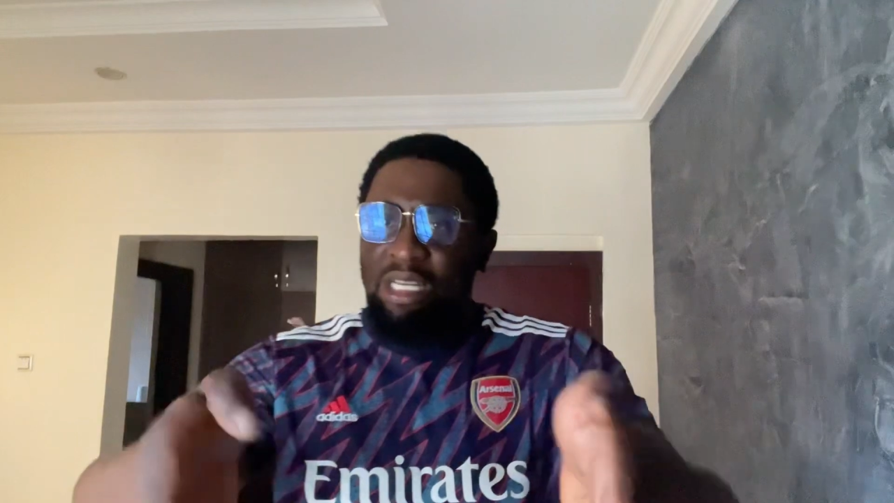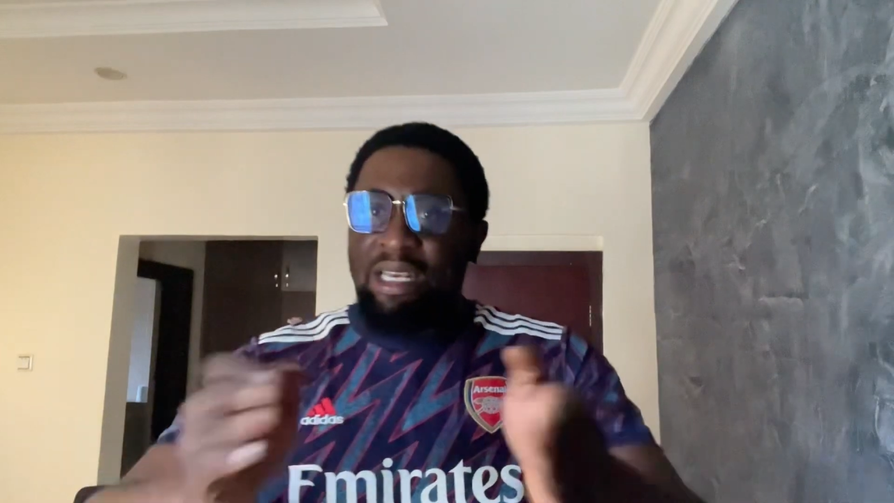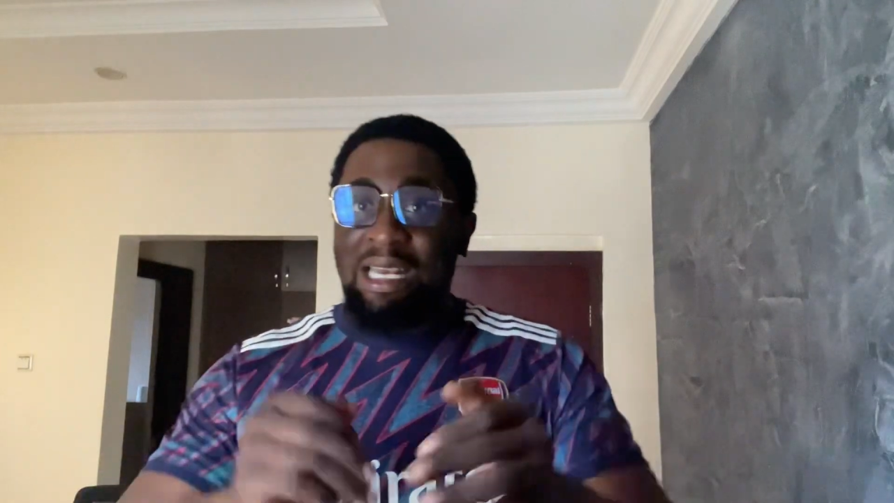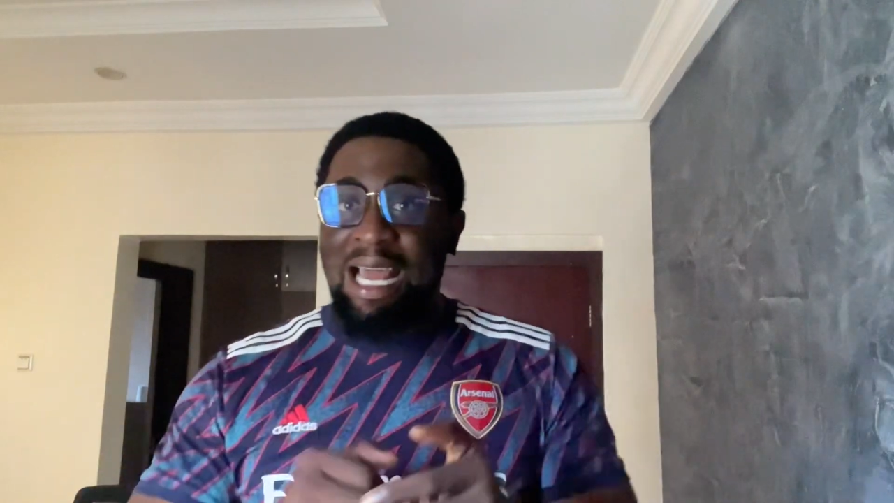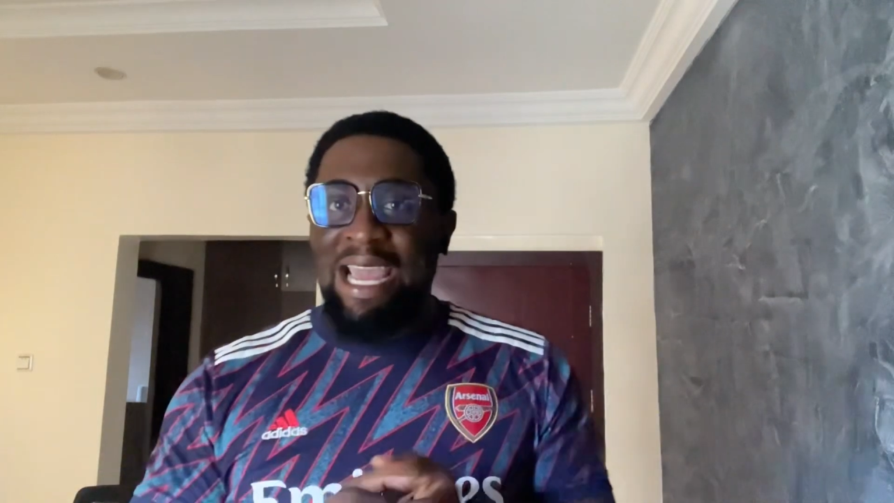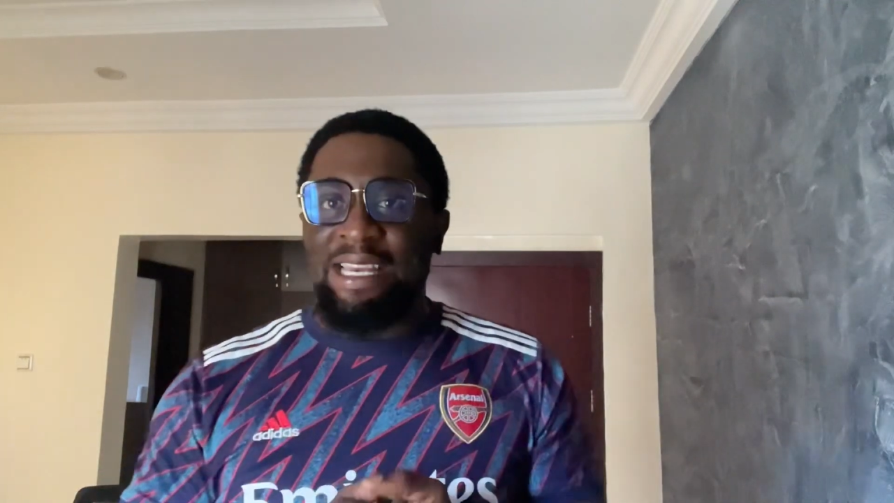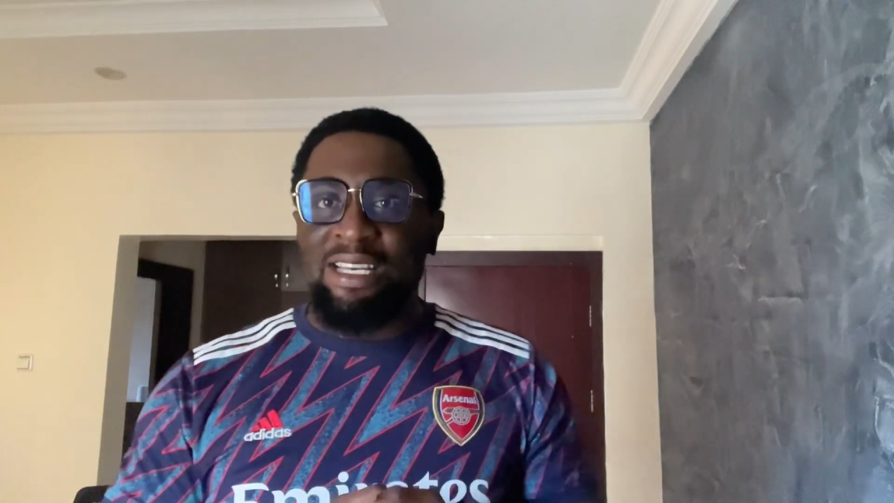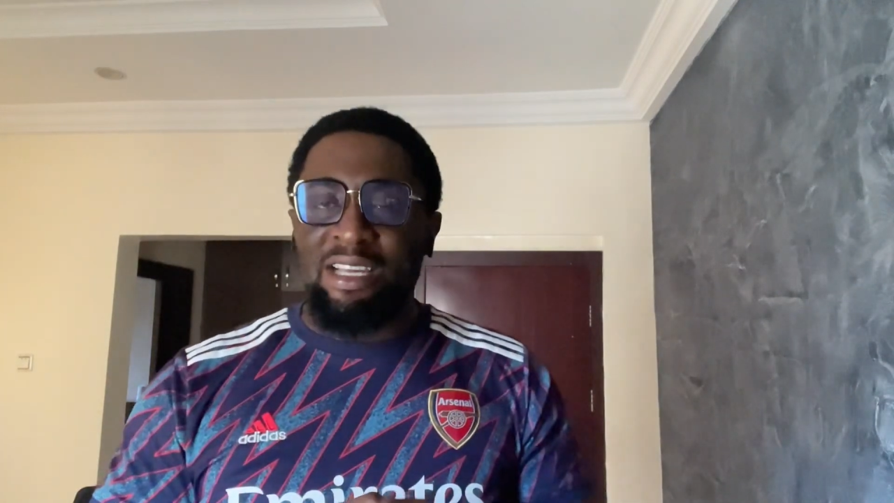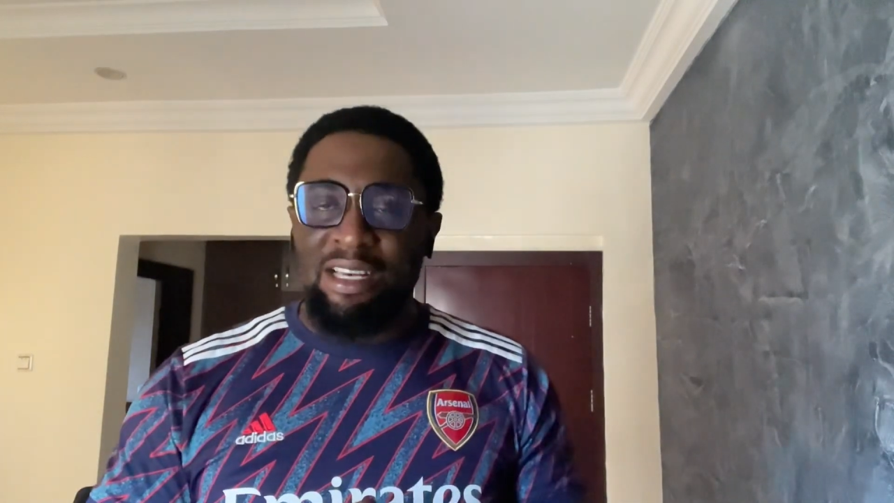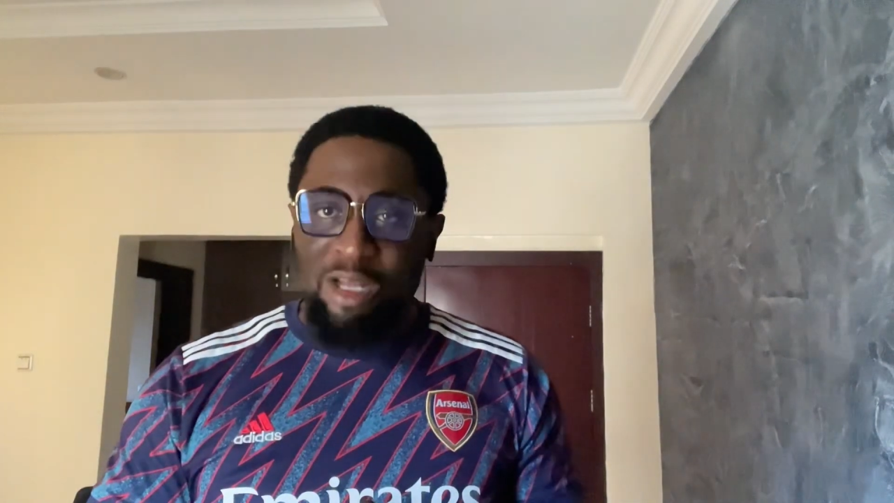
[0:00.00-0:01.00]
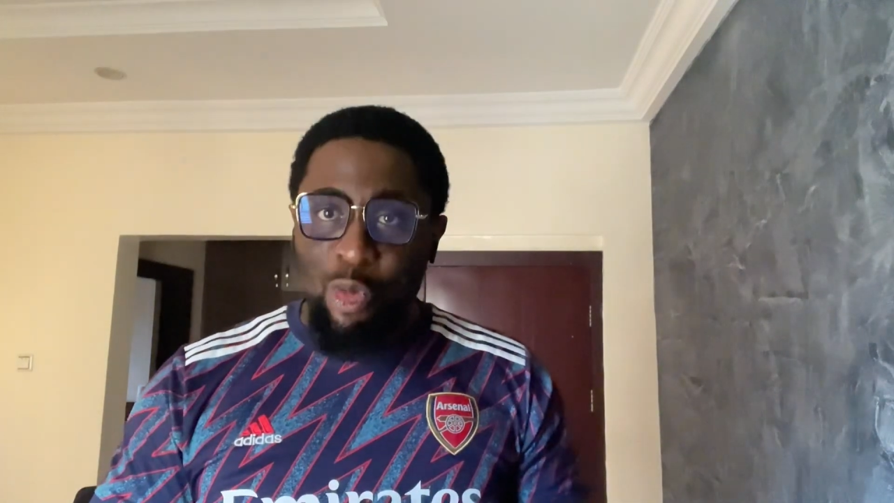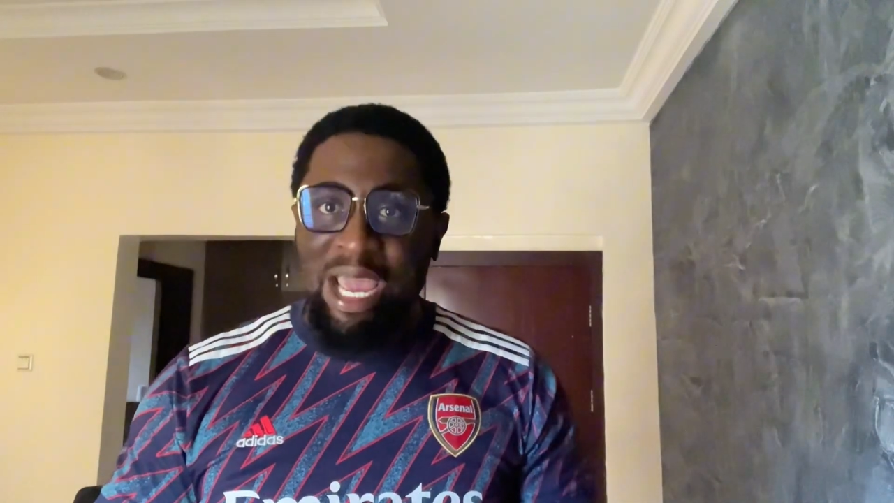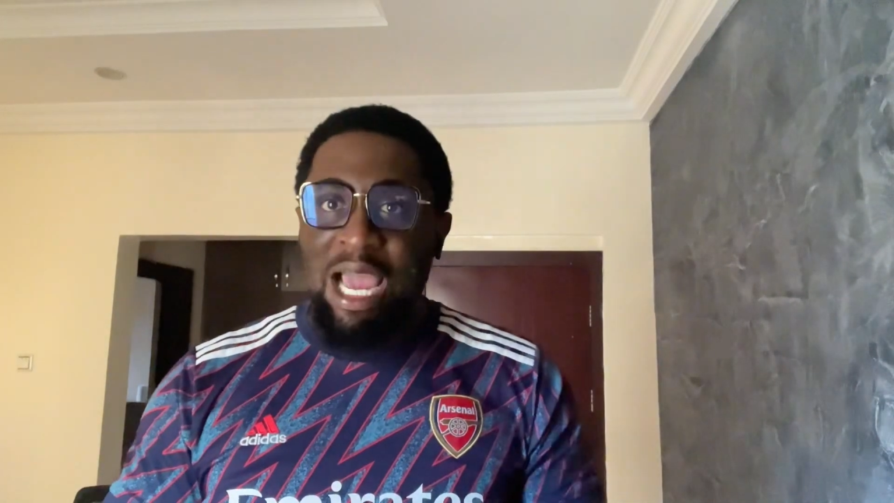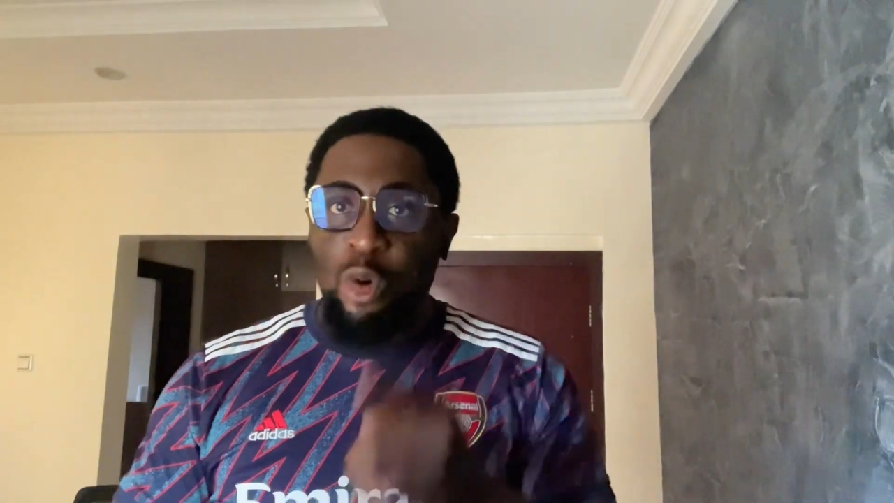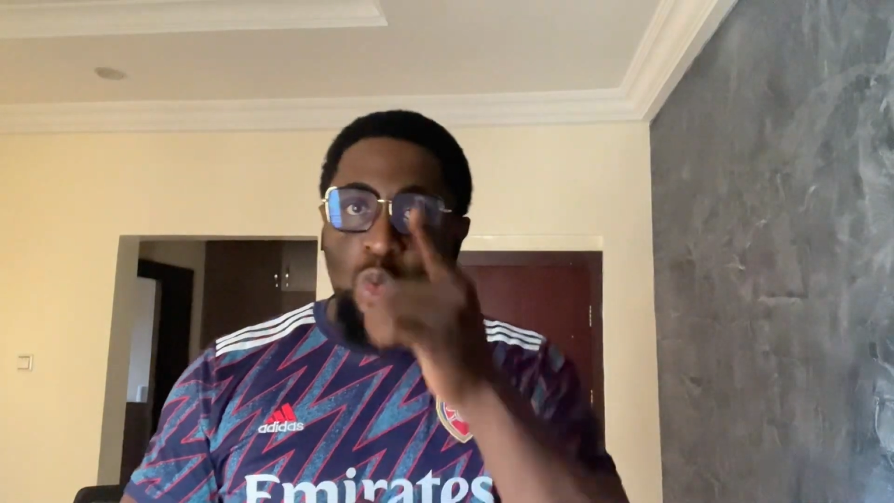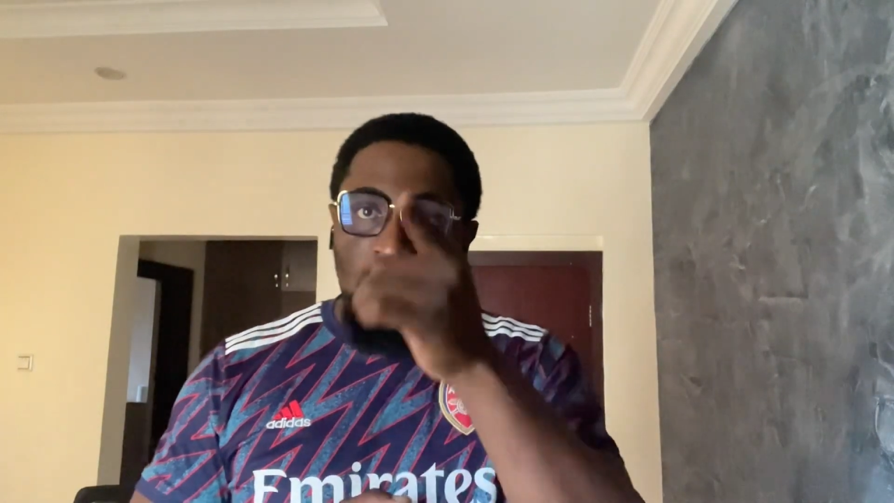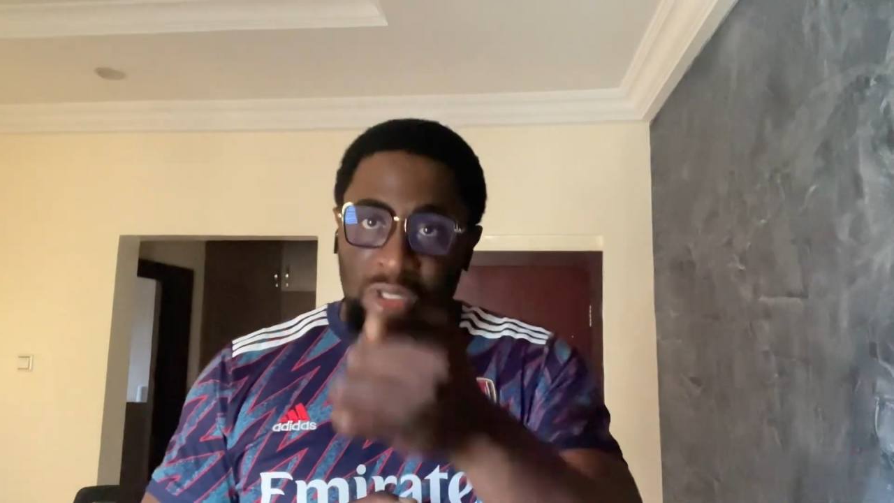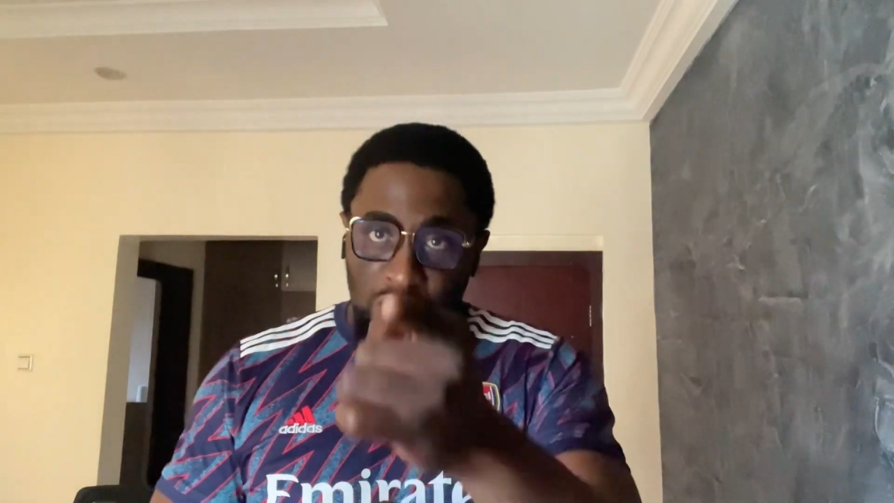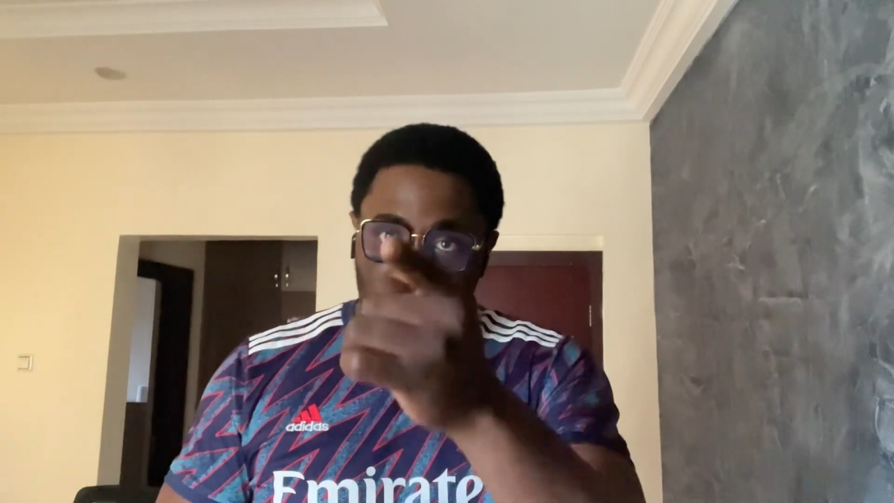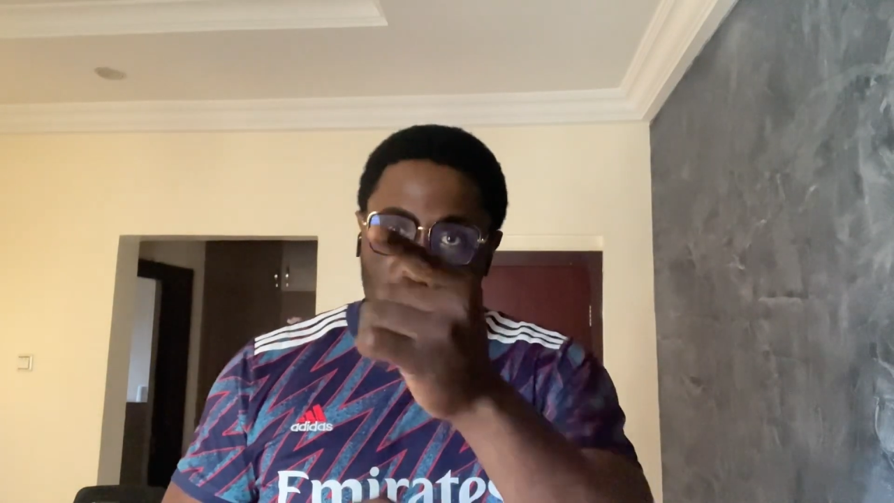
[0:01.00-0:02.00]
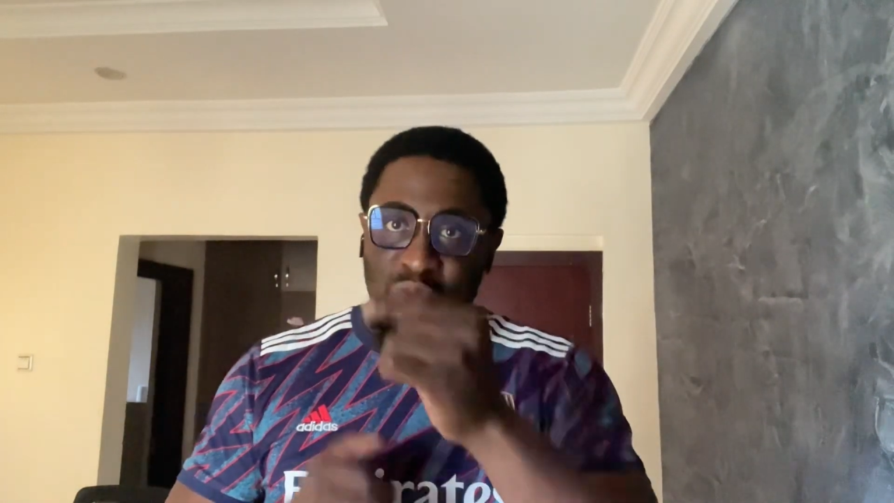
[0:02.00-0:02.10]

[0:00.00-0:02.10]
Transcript: in line the way I want